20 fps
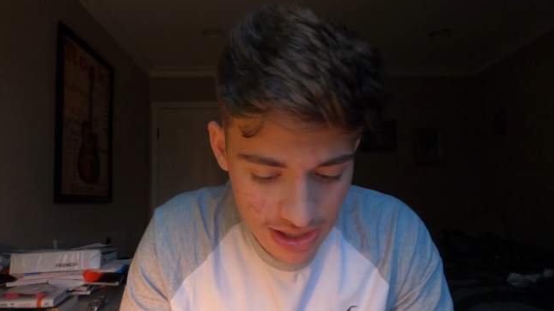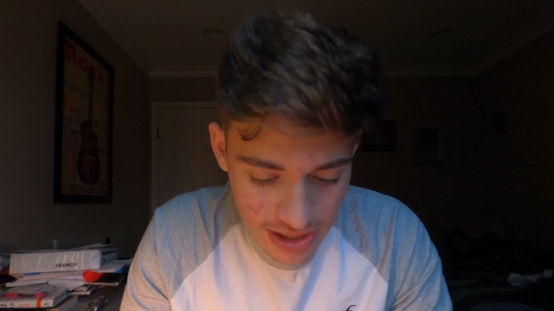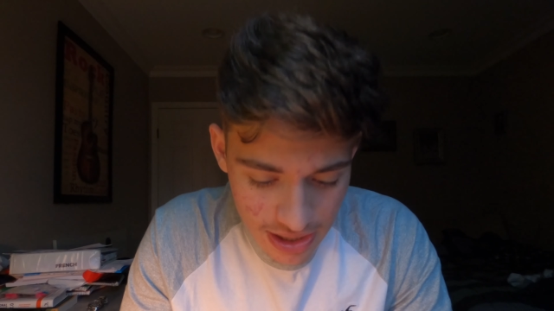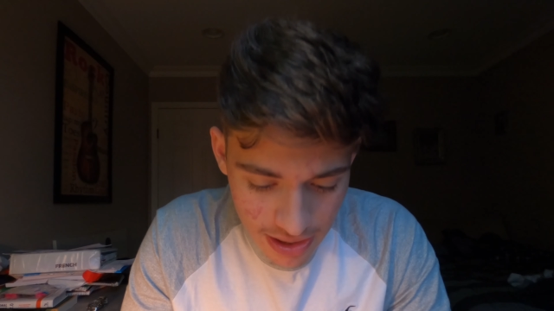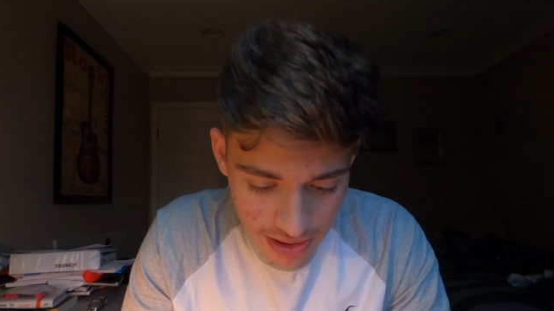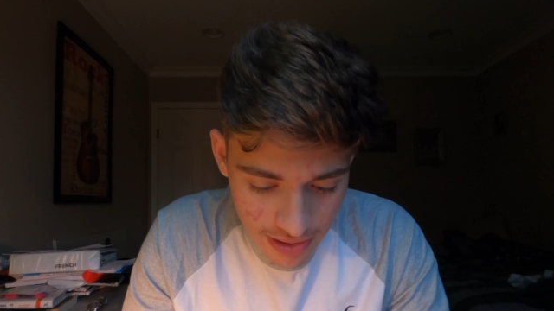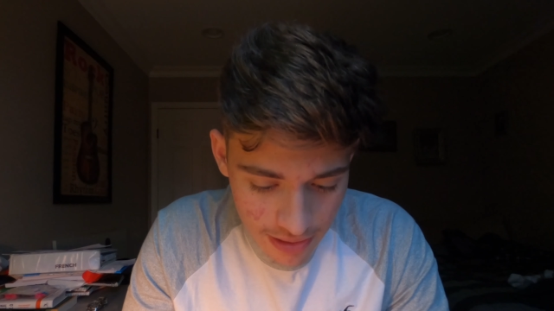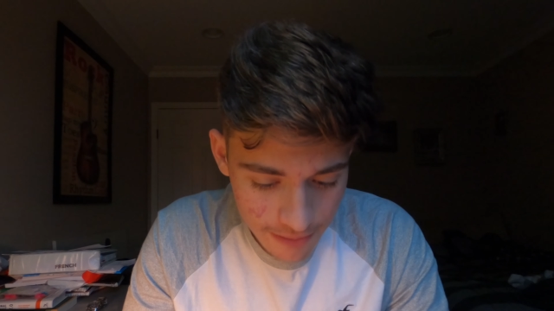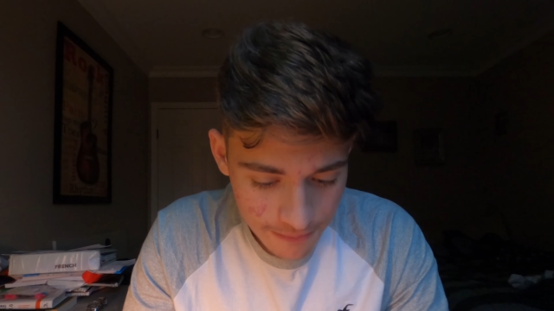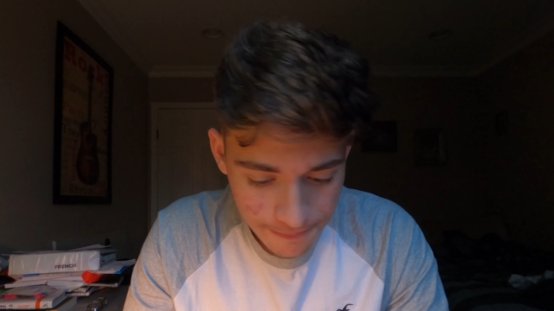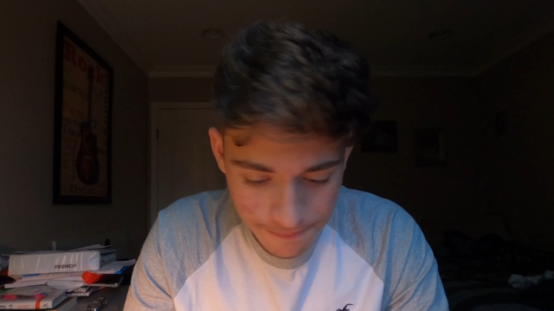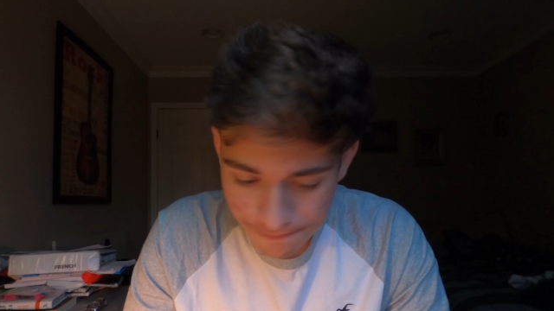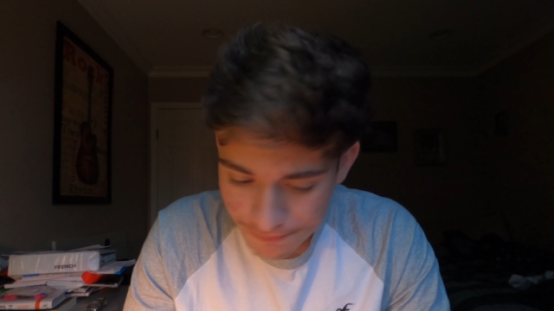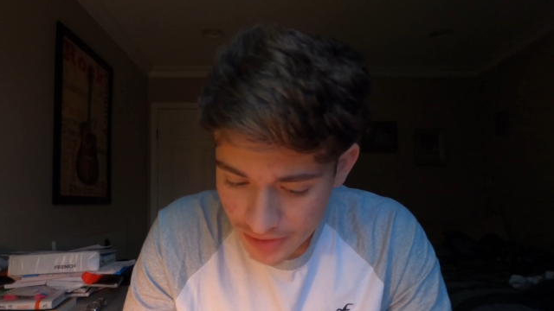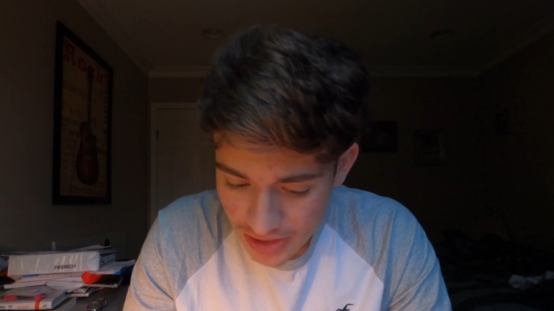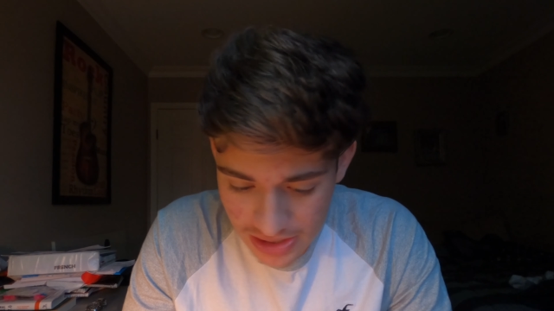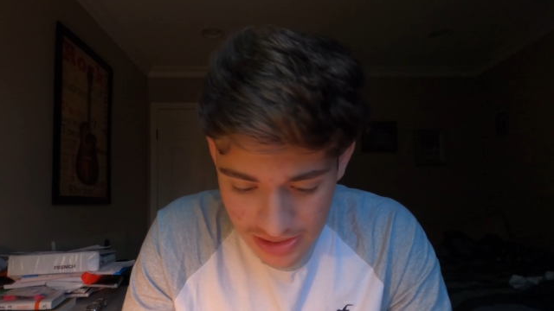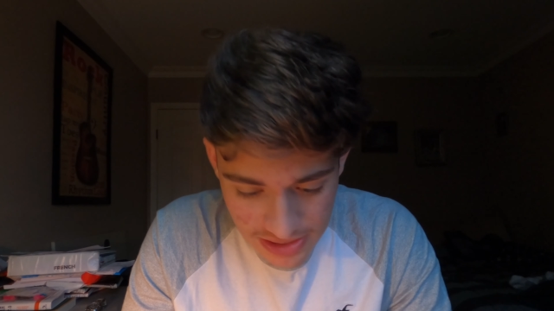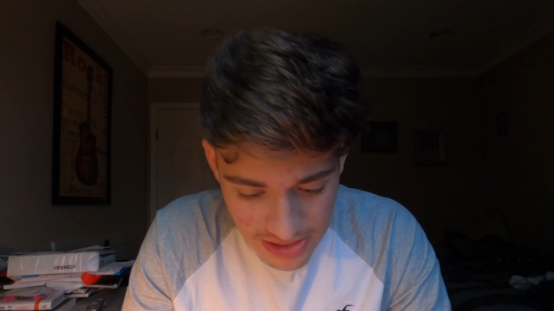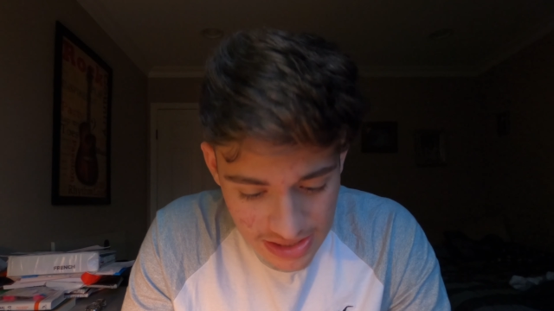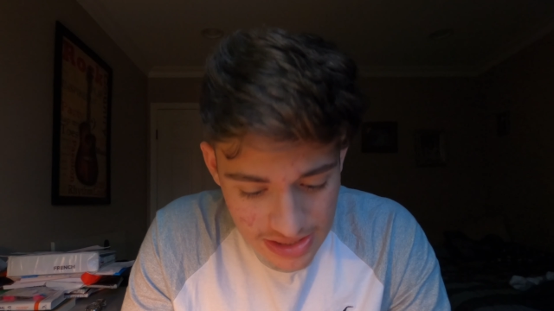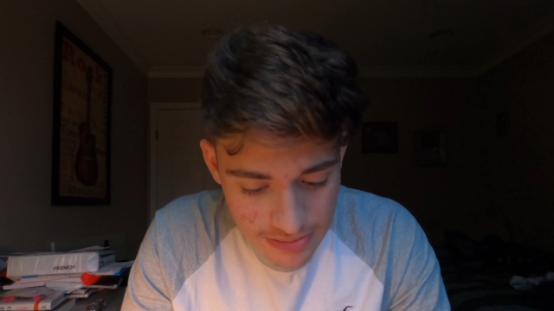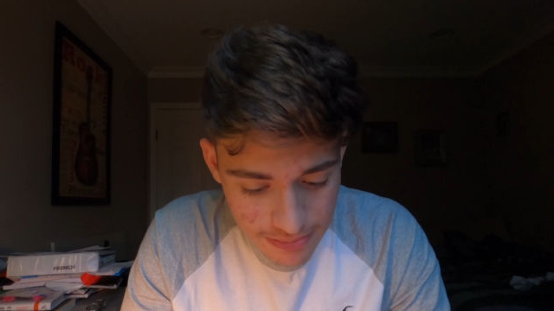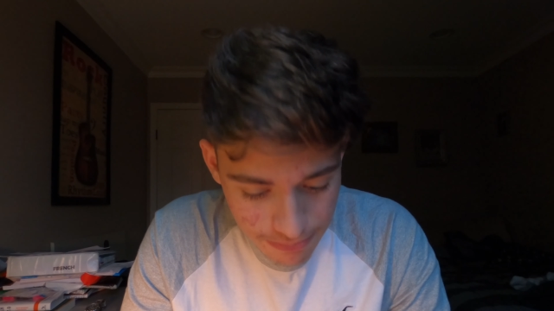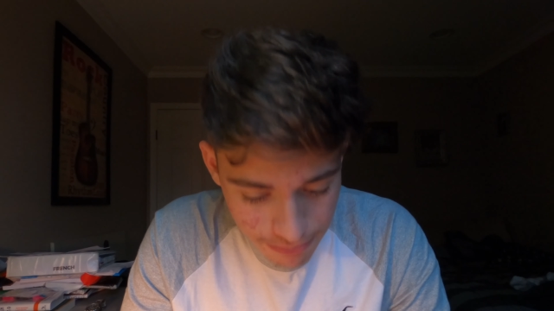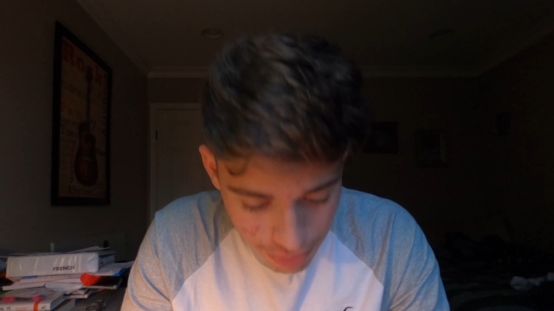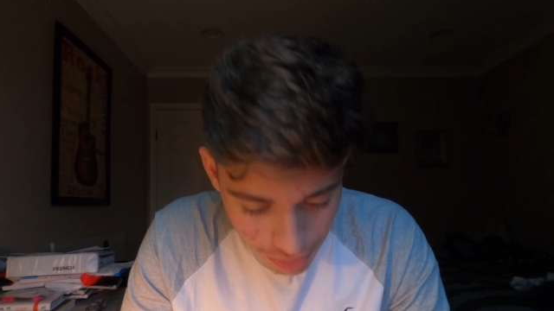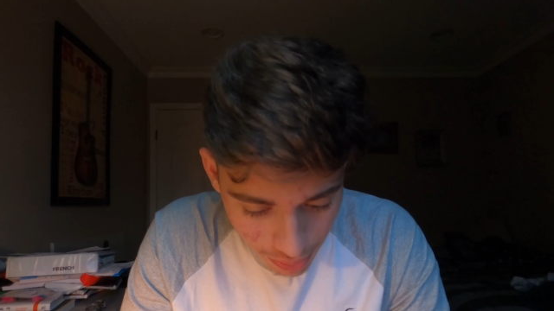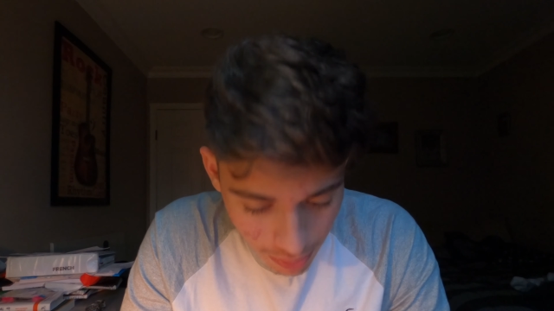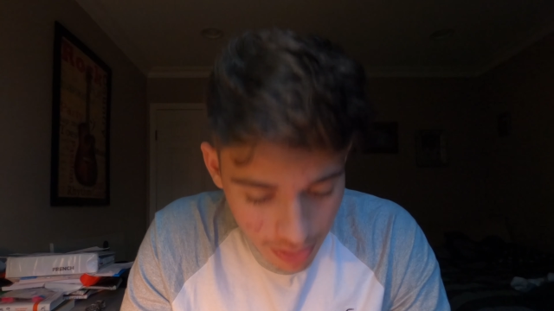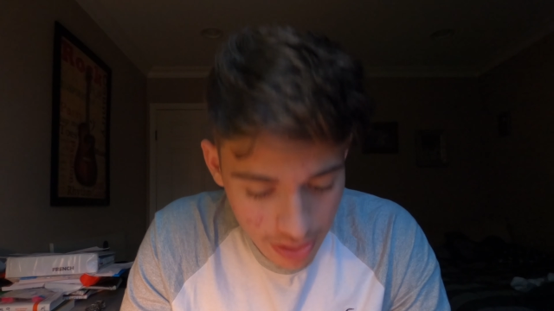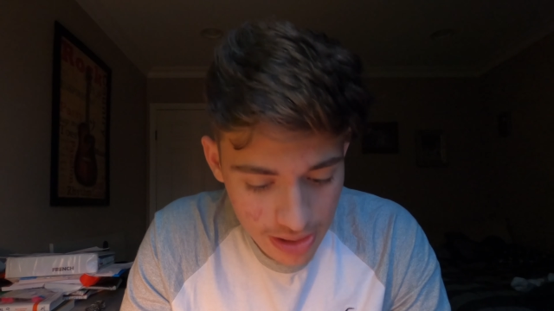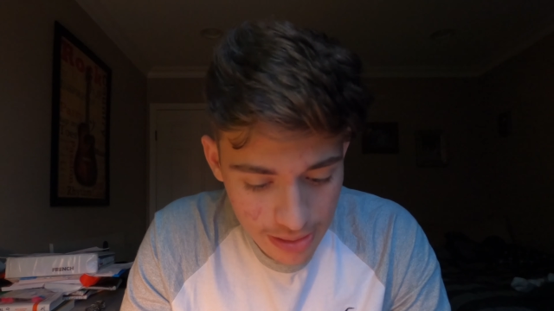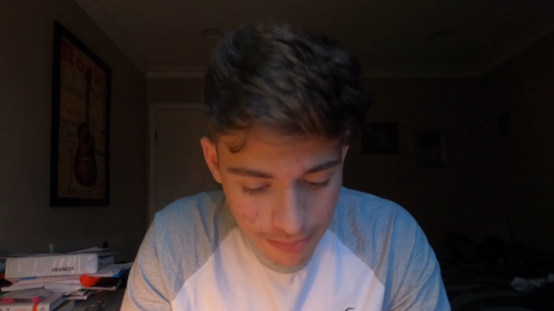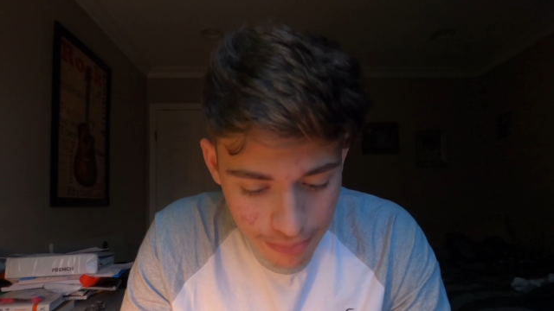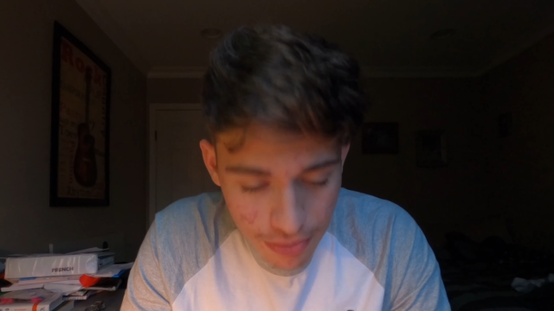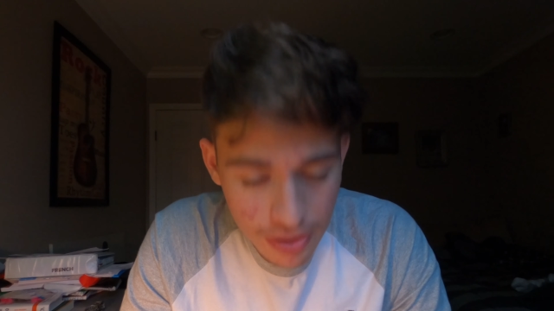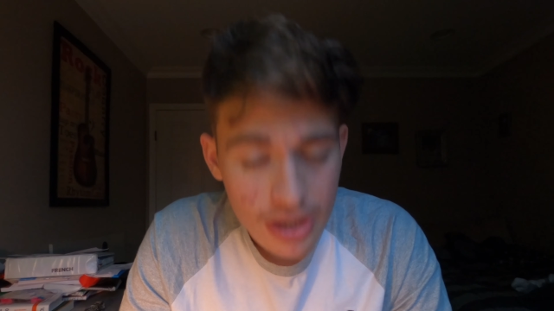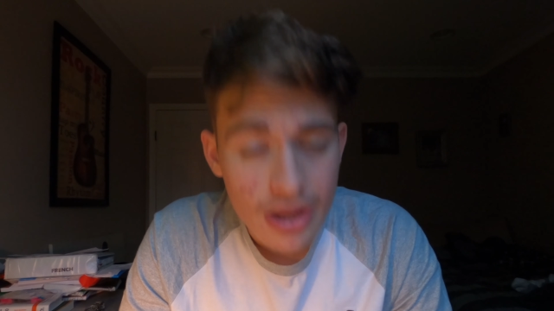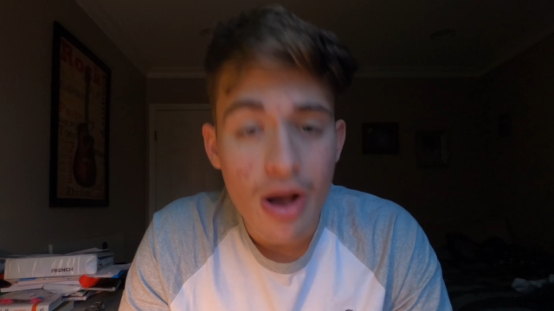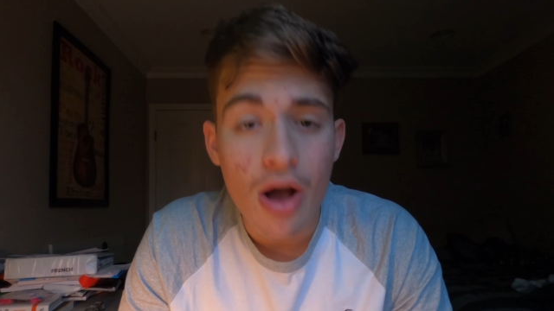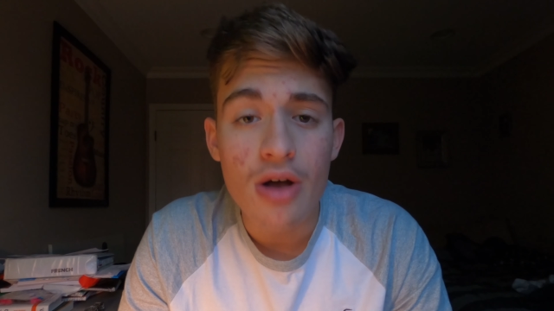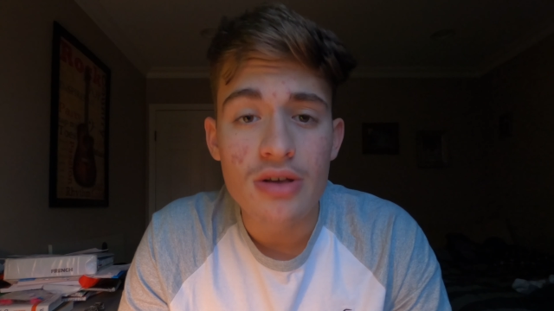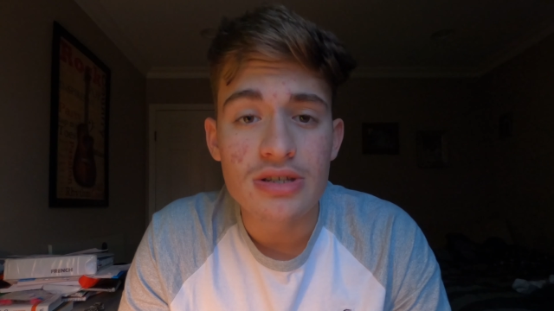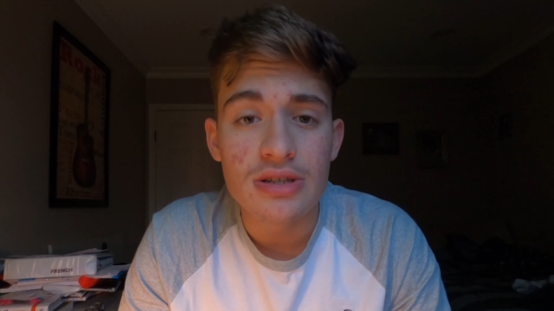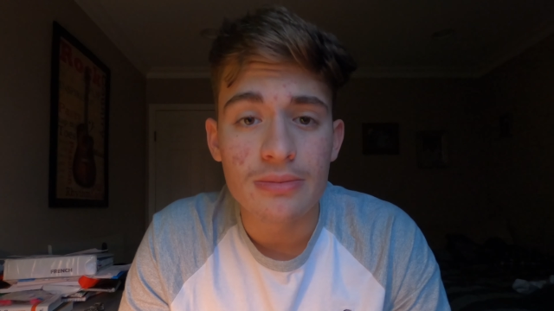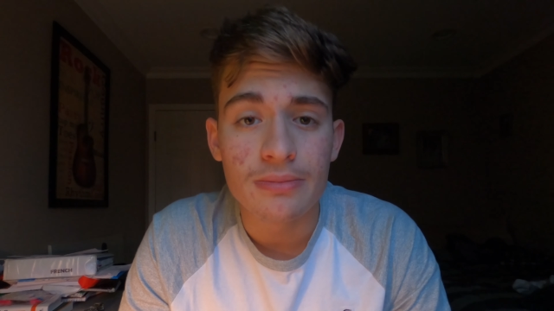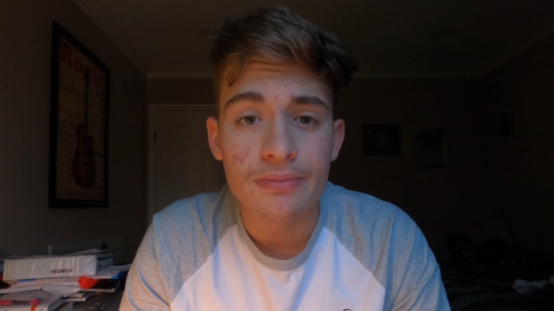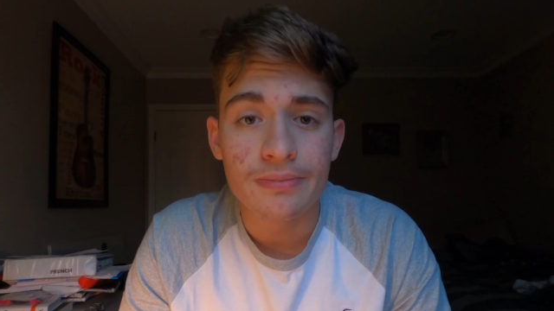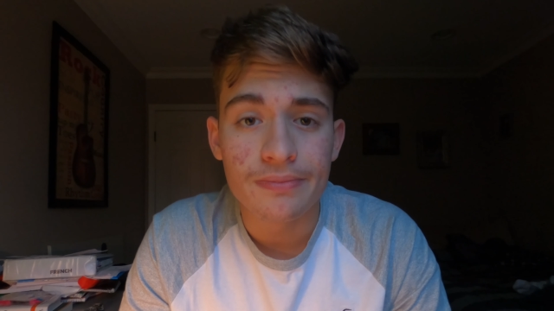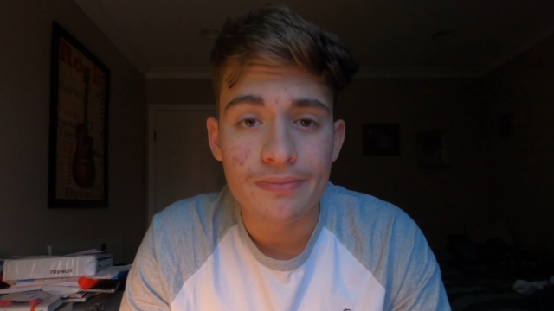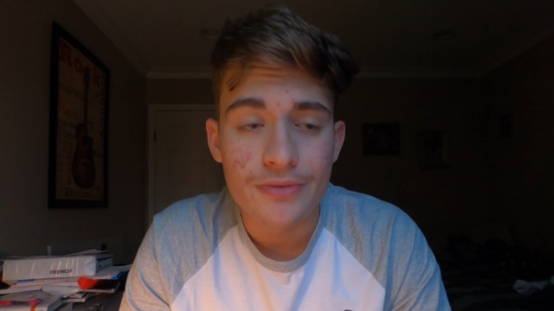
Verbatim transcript: um, it, that's pretty, pretty awesome.